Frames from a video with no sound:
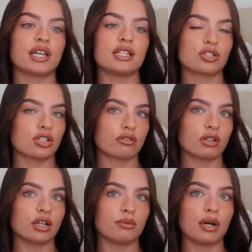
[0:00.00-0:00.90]
Each to their
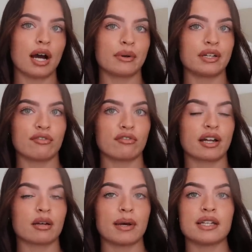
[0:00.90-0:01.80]
own, but I would never
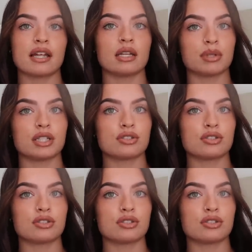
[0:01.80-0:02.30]
recommend anybody